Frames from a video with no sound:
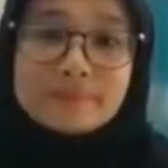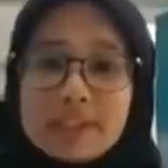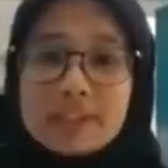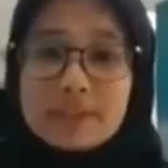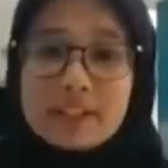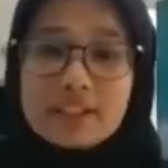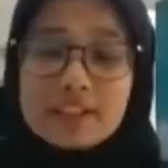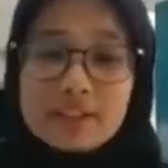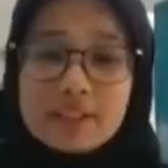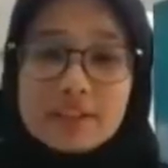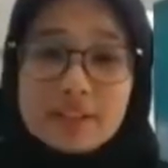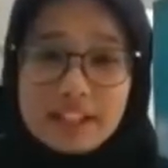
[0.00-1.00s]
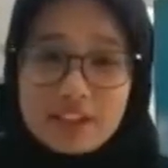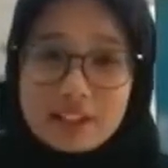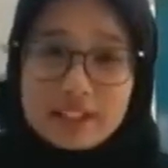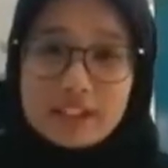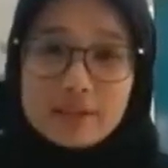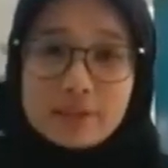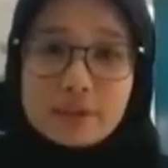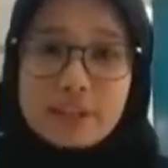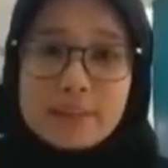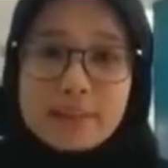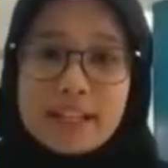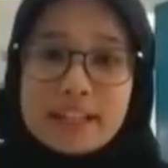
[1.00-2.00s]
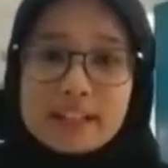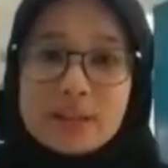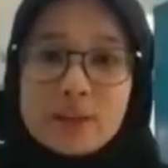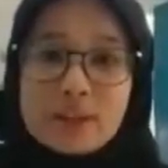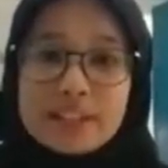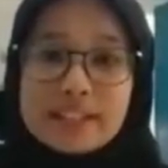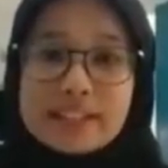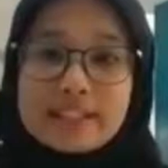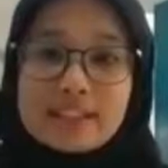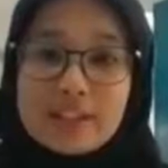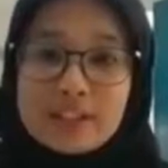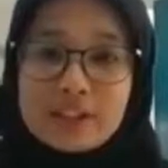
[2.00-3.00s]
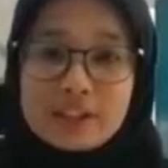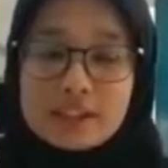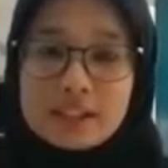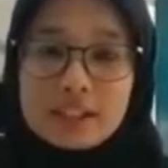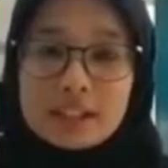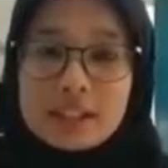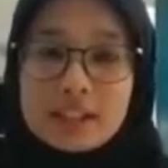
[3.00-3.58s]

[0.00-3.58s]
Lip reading: The specification fully black quad inner structure.